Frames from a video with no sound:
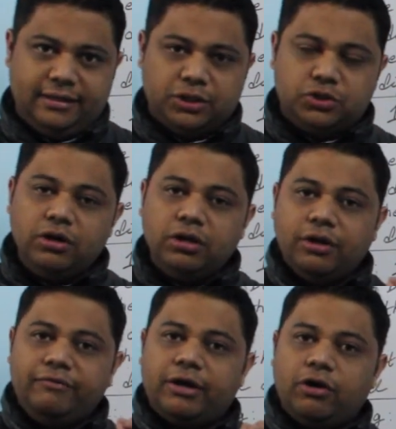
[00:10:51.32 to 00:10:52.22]

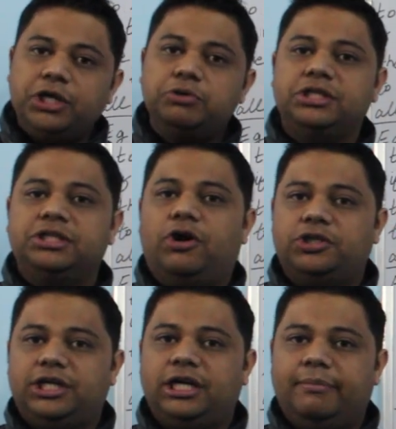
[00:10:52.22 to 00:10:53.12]
So we are not using the
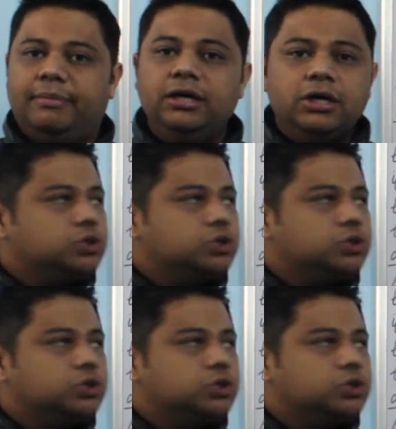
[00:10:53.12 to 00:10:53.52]
original number.